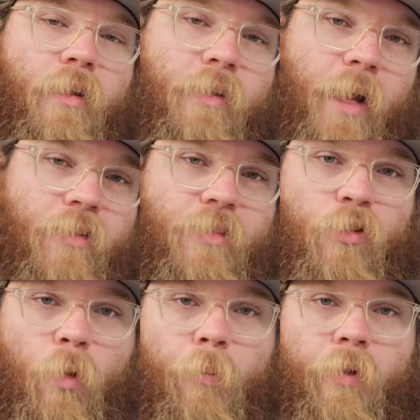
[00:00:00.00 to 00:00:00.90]
Yes,
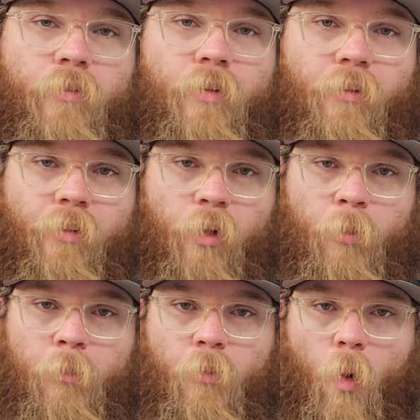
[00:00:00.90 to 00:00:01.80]
these were printed a little
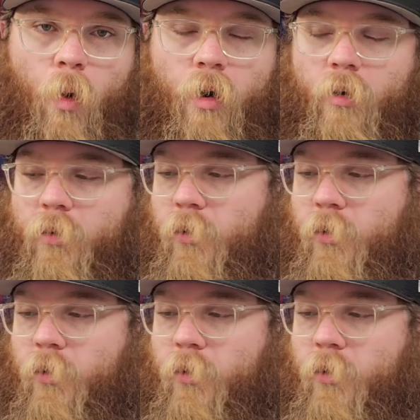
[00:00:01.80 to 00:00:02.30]
bit more,